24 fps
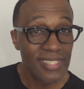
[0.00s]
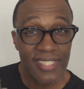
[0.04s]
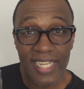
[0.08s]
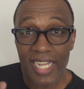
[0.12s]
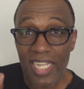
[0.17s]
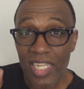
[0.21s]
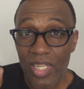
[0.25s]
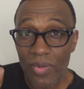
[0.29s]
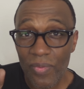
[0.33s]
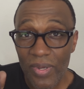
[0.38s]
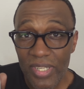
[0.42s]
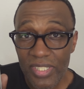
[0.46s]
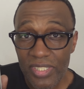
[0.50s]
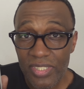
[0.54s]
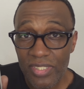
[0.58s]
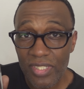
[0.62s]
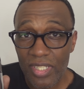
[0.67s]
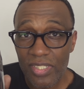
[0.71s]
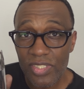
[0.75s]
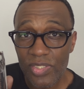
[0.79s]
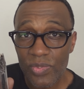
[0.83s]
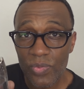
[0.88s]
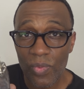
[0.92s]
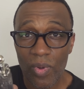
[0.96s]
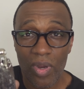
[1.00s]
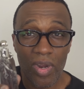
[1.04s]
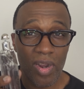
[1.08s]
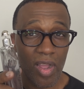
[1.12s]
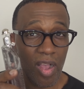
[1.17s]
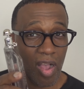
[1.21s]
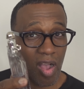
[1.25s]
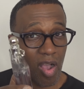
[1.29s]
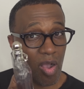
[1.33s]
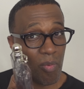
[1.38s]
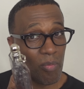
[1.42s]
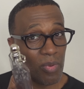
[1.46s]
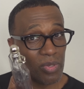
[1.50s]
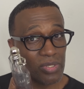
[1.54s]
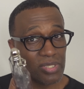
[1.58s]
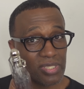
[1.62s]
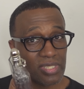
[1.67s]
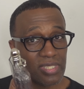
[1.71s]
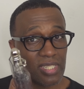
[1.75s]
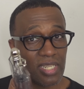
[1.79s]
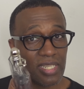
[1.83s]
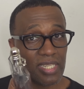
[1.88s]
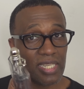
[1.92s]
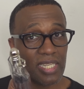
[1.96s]
Declaration d'un Soir
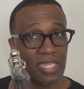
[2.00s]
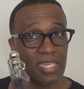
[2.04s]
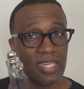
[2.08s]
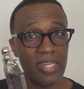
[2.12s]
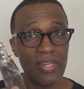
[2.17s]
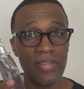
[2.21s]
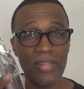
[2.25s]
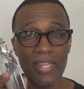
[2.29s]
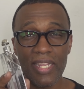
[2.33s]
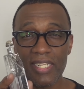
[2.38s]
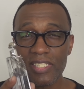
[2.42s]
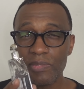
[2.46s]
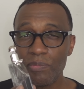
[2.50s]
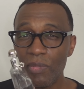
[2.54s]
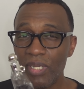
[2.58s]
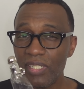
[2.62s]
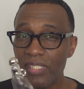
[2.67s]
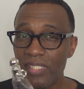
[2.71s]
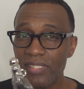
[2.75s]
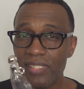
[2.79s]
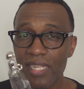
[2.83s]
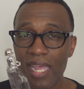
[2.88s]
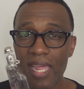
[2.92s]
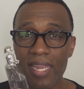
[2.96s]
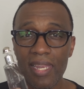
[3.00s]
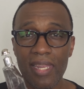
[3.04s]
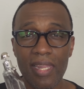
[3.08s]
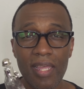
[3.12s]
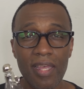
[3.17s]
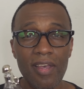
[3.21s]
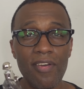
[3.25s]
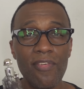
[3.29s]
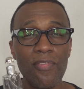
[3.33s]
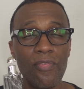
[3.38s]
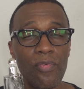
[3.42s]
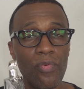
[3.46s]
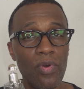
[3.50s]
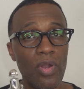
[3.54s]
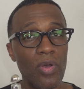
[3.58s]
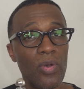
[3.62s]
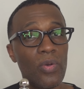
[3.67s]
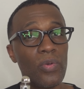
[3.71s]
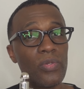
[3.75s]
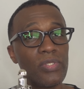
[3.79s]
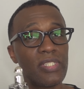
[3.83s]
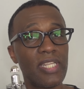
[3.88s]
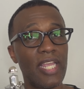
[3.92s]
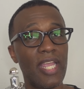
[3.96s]
almost snuck in here. As much as I love
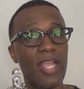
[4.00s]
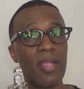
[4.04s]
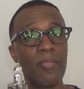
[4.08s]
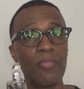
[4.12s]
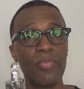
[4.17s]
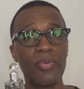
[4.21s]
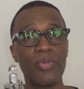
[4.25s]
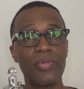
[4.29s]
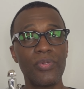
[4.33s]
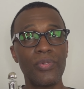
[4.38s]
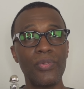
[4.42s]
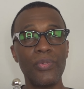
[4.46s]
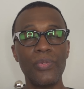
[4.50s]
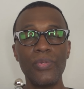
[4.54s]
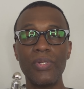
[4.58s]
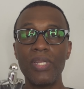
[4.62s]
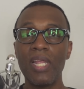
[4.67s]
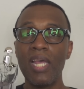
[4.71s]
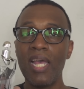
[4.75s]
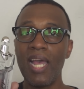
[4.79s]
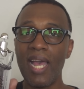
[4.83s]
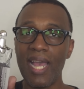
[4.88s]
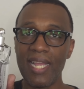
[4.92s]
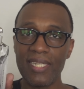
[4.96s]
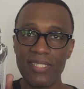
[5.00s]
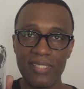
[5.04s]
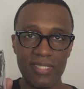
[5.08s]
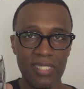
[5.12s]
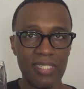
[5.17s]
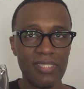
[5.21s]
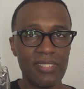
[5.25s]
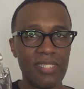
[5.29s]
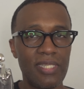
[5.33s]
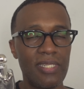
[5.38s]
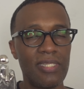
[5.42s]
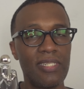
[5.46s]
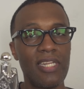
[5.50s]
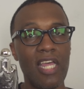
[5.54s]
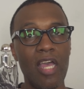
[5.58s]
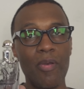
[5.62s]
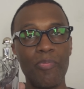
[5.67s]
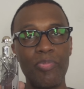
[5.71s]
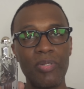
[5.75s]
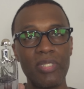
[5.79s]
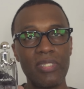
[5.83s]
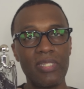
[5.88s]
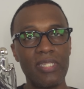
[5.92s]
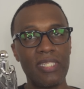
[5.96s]
Rose Amber Oud, I just could
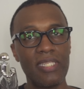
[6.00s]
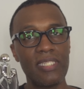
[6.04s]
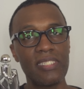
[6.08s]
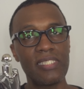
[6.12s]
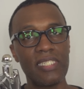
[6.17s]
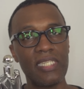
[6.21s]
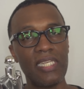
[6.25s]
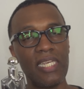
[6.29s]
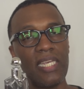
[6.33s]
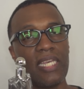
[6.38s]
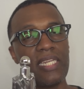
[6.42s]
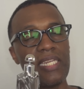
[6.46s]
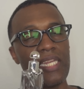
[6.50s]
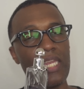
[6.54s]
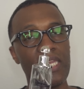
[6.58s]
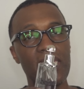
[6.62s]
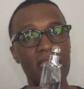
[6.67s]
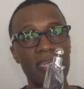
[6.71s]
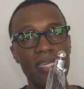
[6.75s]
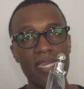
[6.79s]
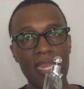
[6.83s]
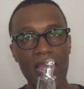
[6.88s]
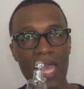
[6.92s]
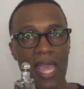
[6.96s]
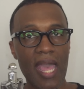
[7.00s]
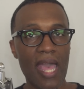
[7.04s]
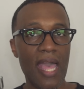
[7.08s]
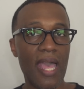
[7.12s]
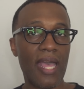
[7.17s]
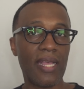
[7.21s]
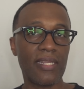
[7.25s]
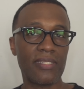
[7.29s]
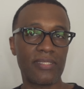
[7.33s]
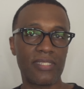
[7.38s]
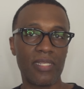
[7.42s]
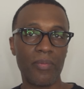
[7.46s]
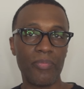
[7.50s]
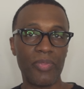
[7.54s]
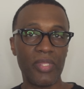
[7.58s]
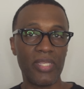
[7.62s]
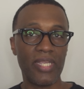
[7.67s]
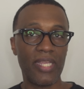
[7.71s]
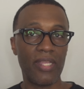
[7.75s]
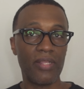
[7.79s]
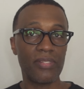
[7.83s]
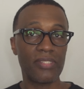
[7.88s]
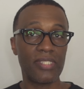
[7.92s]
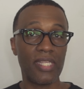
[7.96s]
not put this in and knock
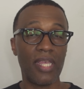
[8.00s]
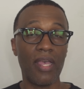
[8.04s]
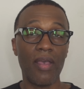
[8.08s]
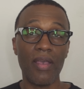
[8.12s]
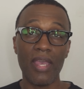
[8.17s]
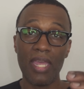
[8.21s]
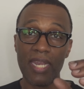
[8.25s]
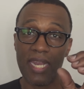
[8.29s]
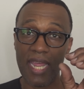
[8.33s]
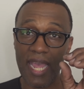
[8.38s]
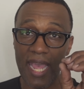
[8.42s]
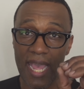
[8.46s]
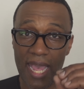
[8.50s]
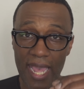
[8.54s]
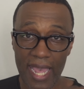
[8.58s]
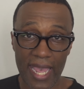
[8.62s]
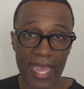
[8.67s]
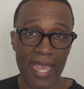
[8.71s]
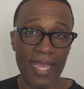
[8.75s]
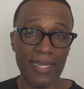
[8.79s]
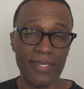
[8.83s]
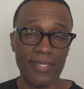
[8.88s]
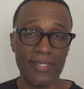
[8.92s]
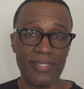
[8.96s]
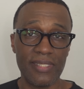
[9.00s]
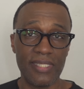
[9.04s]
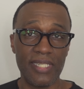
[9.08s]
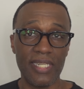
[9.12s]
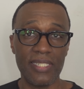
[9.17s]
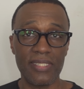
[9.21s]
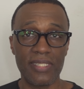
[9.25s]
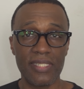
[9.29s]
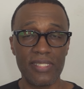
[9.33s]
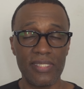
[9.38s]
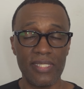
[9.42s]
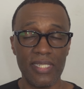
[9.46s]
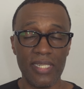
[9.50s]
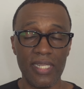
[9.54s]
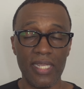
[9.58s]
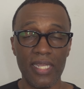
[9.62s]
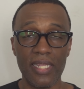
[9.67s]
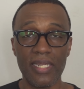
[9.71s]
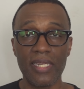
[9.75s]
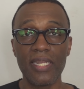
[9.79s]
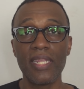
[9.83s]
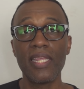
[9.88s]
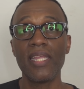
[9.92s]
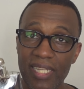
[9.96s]
something else out, and I had to stick to 10.
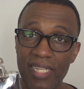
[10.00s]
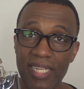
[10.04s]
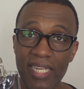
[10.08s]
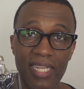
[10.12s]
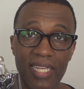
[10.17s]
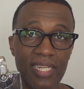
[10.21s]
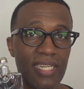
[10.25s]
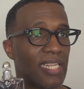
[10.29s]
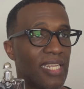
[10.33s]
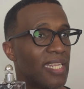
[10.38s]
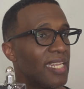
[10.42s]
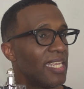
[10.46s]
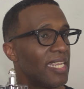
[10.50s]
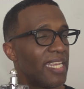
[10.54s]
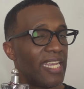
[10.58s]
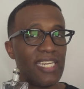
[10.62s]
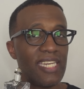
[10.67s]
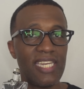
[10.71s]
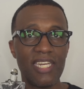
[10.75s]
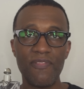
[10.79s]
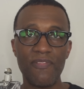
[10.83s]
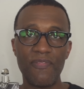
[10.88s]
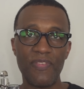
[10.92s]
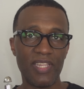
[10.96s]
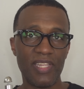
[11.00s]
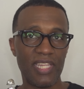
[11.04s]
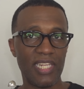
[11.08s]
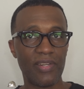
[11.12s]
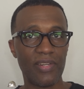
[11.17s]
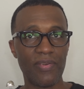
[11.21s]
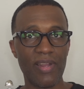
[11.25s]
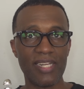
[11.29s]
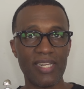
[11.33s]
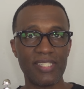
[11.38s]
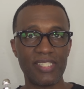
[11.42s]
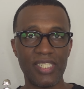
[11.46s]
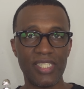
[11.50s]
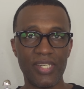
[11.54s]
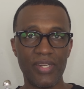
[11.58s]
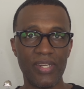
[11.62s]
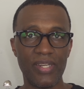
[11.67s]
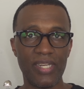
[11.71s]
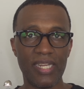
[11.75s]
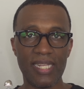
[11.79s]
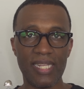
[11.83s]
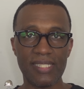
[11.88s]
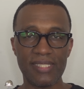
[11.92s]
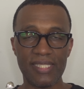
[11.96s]
Again, it didn't fit the
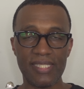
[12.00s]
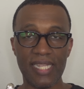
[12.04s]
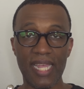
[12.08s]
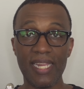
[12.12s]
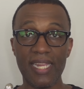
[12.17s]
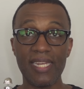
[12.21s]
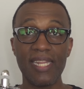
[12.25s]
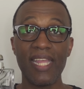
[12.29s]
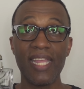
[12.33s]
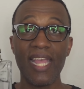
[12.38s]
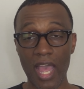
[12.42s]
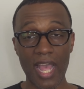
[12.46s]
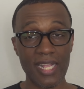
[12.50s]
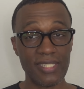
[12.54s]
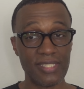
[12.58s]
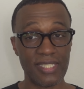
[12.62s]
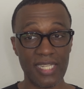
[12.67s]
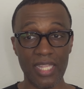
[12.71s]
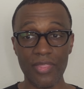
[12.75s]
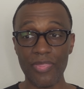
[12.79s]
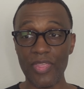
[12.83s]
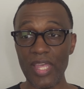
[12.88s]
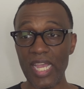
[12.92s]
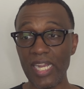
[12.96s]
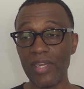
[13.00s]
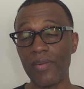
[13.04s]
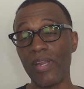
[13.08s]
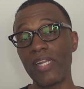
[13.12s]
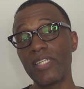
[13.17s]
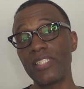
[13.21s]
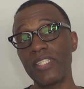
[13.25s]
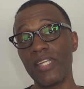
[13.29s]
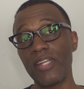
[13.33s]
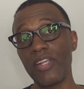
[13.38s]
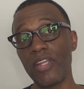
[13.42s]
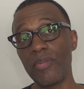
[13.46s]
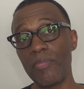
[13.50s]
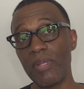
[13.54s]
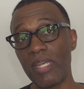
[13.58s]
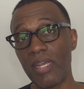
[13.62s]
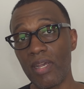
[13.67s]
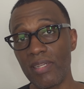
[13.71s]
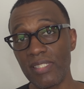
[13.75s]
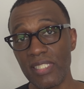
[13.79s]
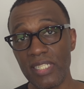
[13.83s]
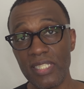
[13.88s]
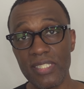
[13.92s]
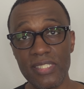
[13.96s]
criteria I set. I set that criteria
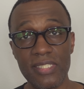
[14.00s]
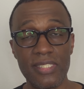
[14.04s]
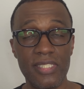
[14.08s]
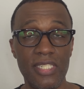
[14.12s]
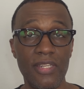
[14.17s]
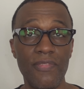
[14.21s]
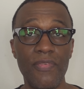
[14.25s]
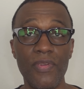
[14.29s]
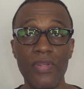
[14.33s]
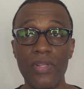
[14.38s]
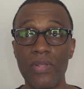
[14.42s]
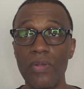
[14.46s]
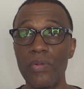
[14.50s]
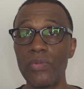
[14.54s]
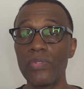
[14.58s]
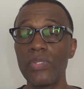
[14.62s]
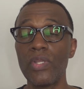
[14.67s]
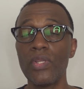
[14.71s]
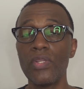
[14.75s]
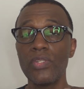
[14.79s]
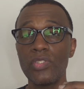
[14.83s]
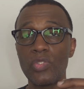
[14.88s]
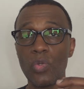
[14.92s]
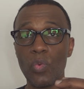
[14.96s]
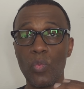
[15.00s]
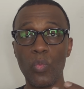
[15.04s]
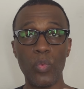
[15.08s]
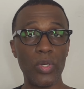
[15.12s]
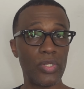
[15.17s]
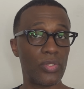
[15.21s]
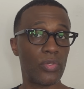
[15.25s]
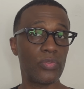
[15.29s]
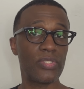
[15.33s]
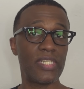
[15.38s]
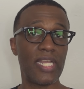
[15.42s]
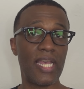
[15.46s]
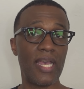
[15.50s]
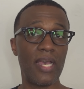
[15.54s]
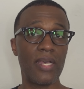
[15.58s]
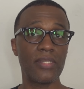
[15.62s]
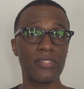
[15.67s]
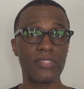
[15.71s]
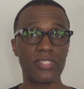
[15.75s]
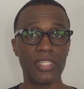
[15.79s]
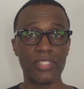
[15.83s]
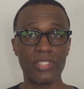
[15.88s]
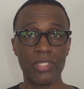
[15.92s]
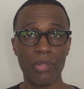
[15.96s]
because it is difficult to whittle
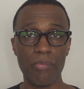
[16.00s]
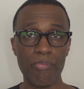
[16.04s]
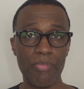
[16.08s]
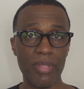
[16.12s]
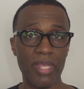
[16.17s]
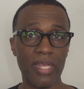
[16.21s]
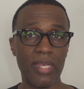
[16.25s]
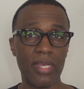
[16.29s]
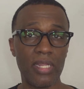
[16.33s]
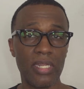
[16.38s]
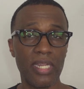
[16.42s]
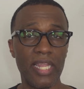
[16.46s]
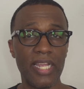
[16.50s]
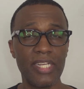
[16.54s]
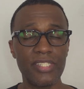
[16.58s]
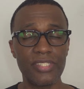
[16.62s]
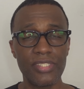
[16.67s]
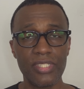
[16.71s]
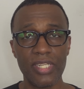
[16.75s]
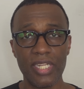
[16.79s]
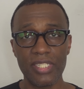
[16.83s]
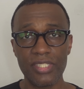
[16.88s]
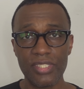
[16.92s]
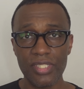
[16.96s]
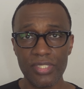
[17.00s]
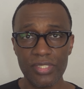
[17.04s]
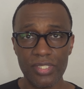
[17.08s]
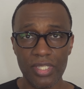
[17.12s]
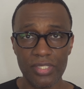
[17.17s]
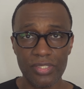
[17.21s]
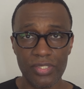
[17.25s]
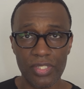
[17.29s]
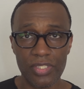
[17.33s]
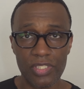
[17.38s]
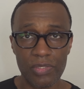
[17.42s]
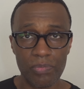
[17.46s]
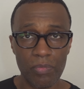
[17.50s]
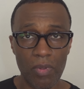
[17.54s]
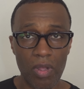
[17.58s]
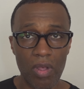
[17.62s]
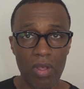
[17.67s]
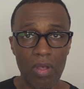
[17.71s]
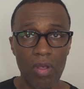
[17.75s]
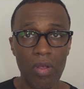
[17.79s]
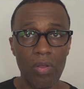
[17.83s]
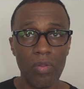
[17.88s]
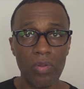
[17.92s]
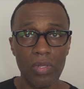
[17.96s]
down such a big collection to such a
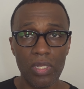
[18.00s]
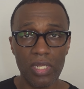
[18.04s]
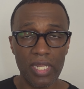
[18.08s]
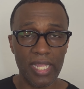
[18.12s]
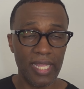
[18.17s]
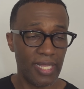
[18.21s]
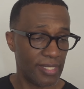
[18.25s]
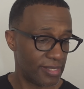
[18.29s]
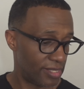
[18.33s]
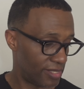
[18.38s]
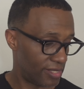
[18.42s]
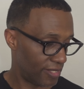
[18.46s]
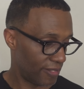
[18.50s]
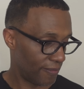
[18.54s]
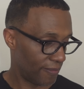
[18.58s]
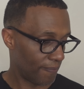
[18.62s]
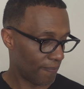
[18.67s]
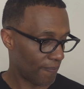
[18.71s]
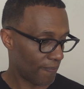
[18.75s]
small list.